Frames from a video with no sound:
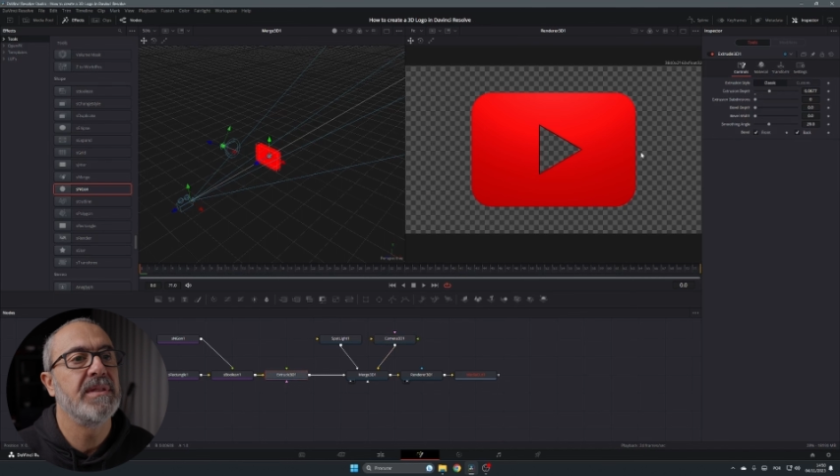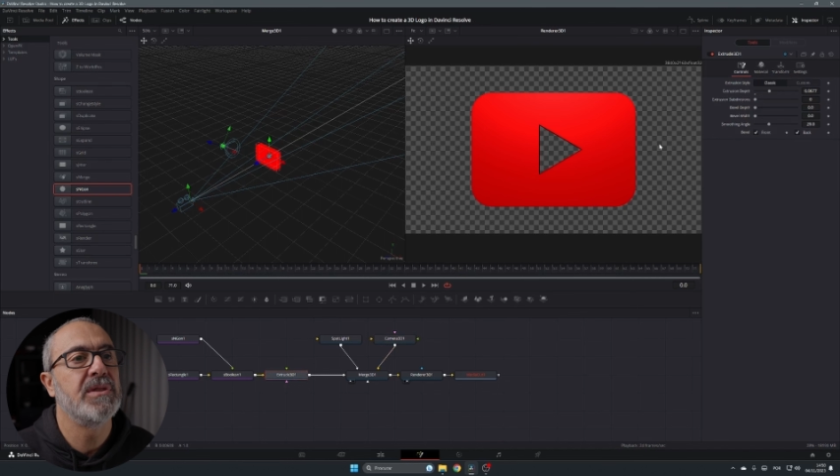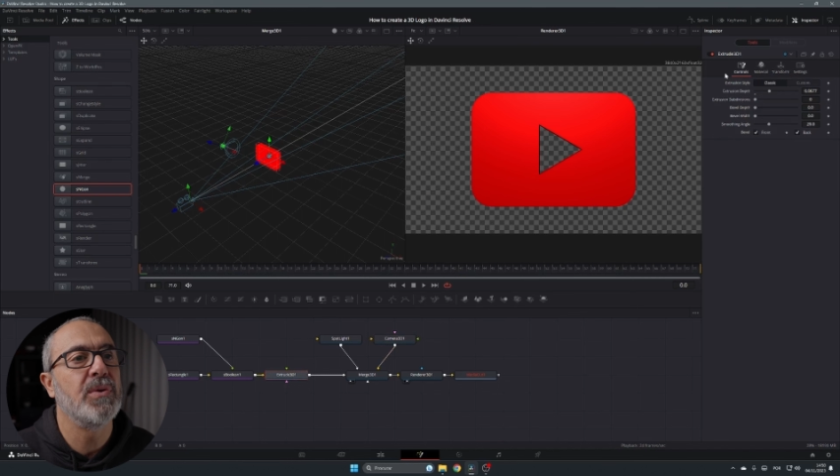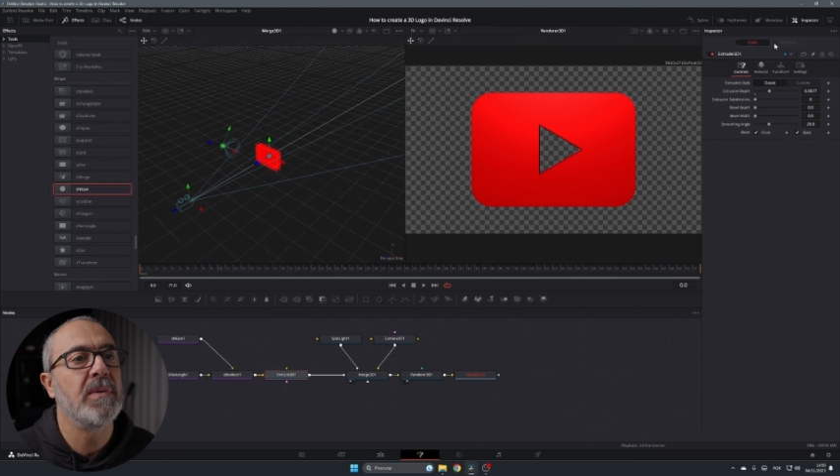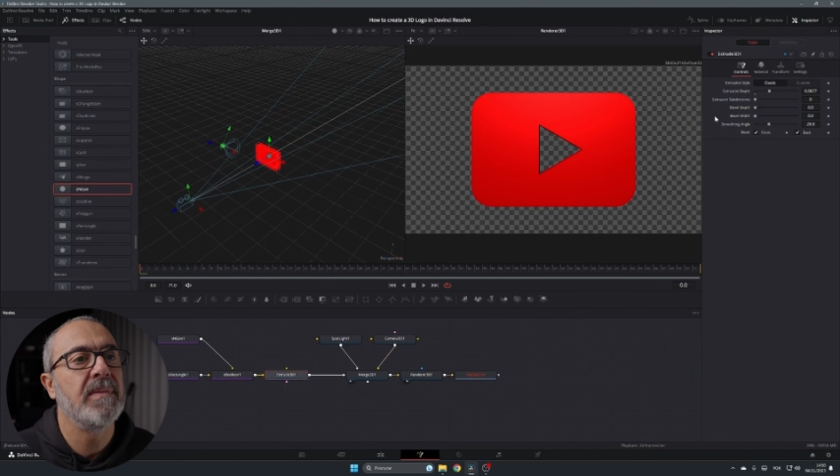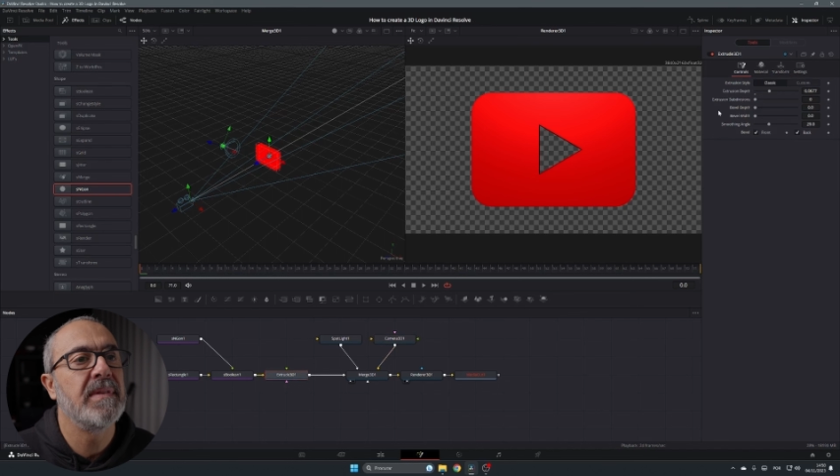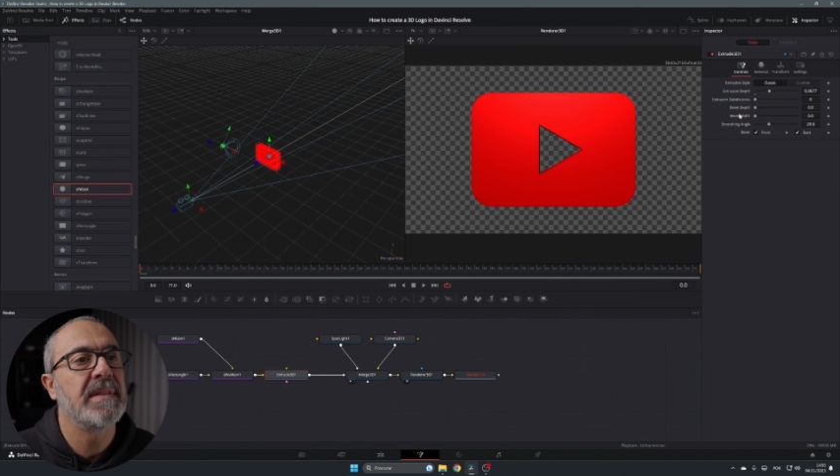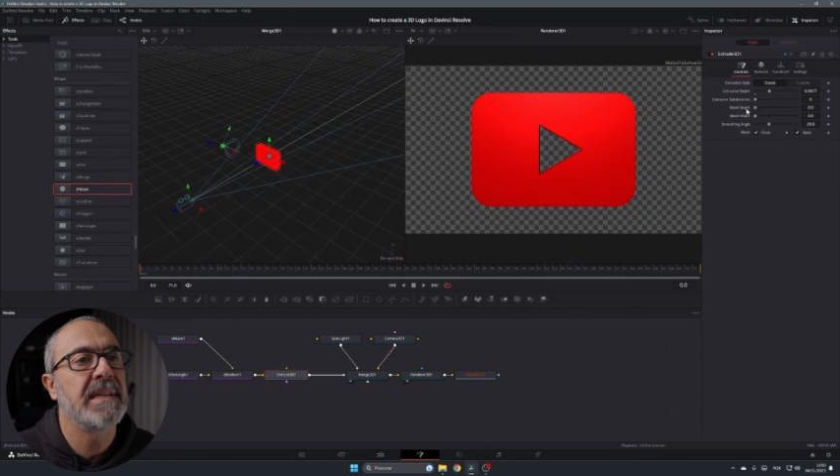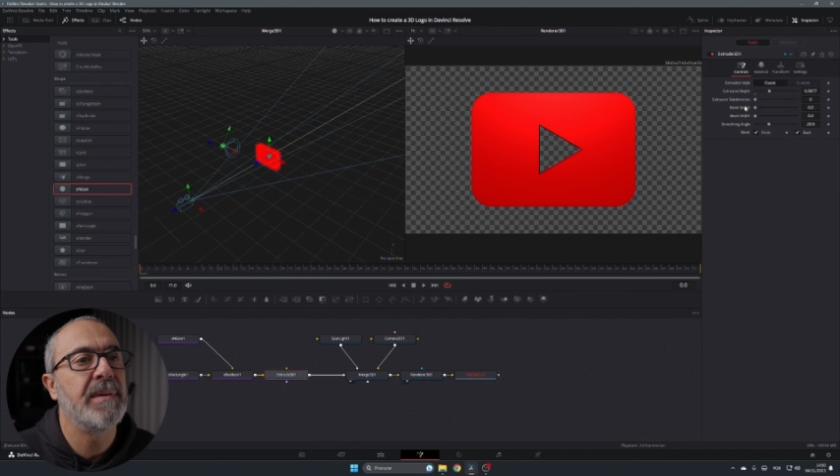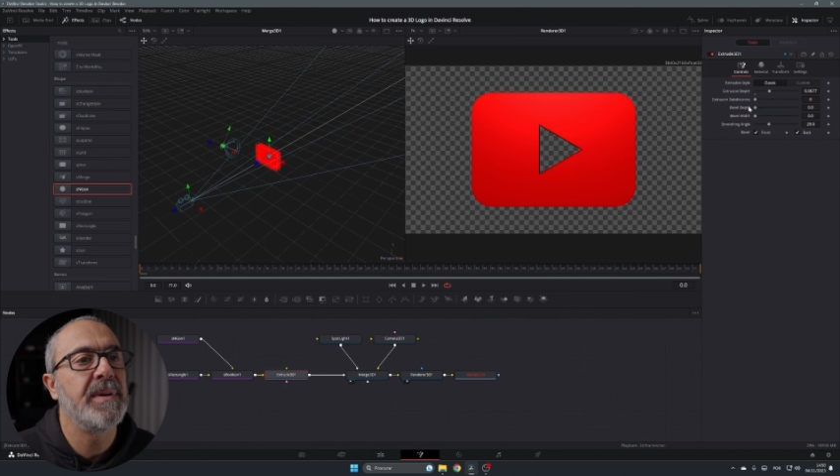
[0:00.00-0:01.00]
So
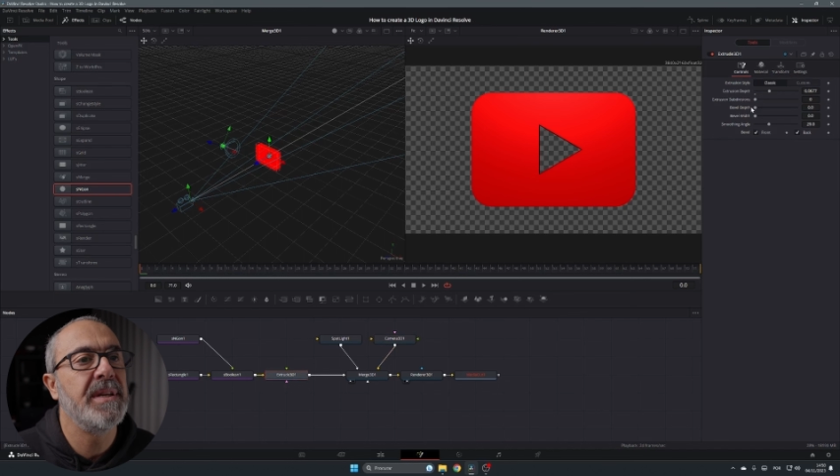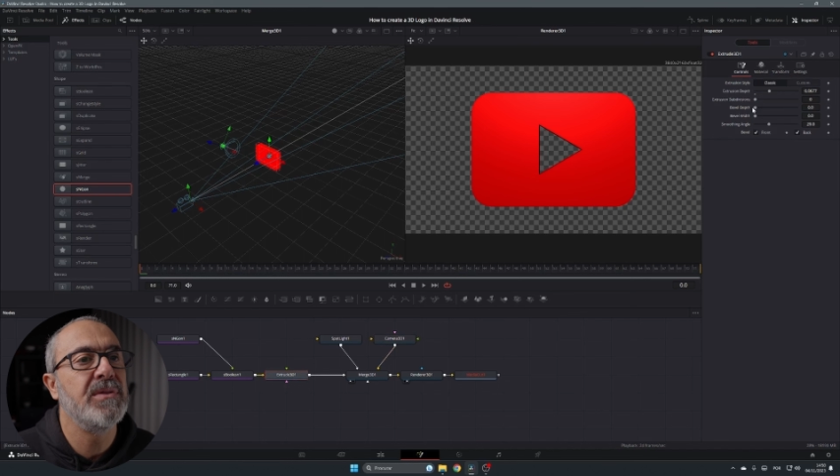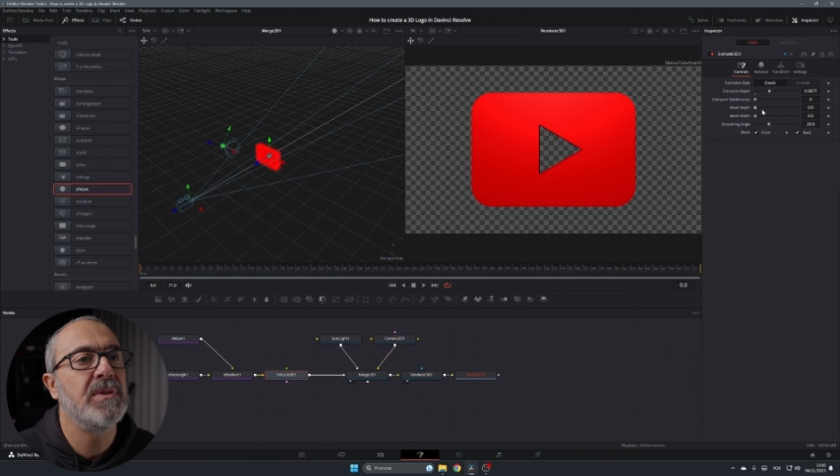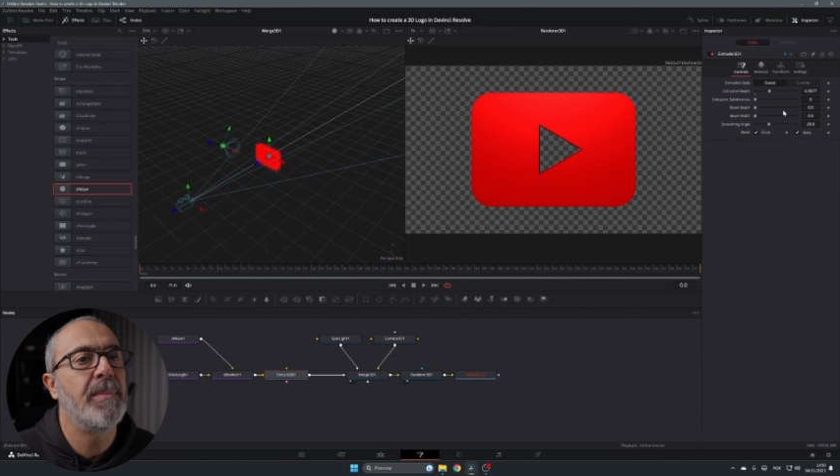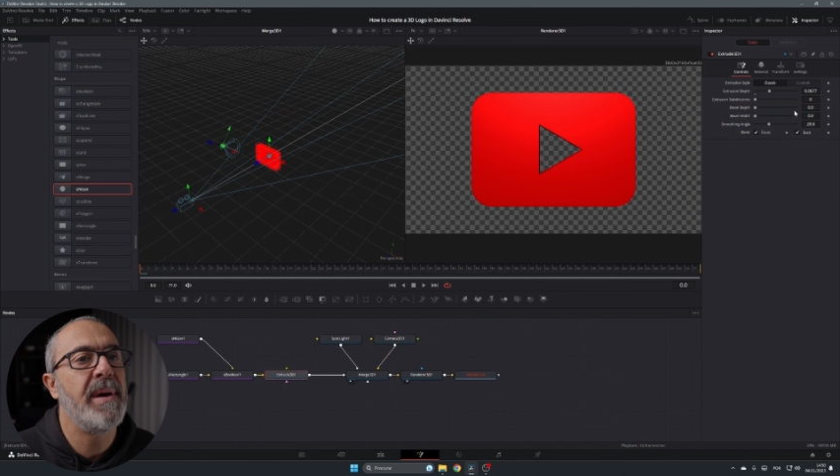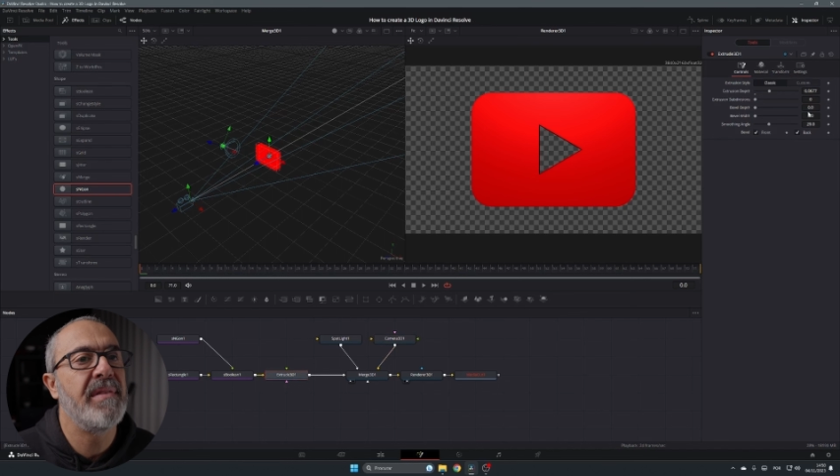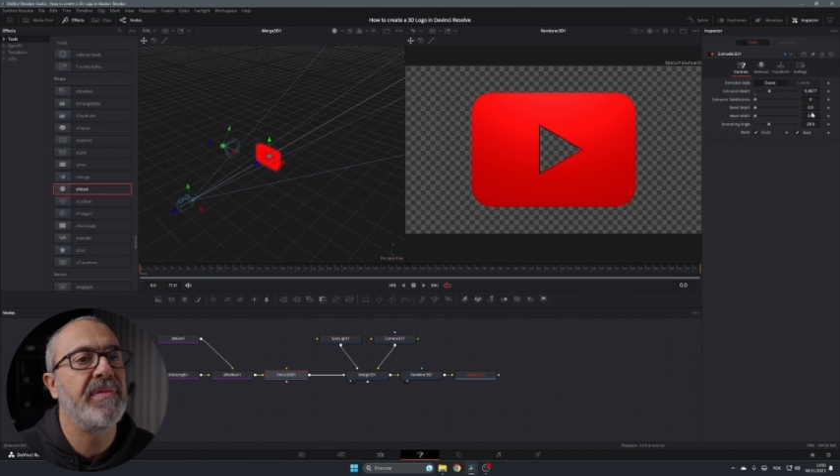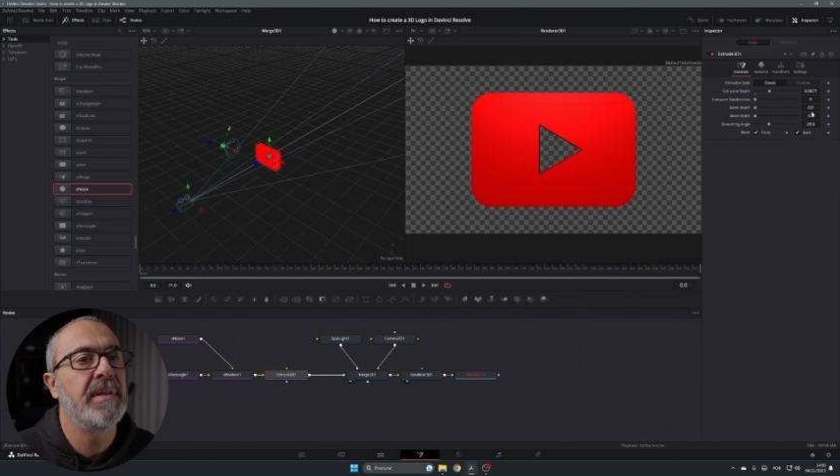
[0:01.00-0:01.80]
come here to the bevel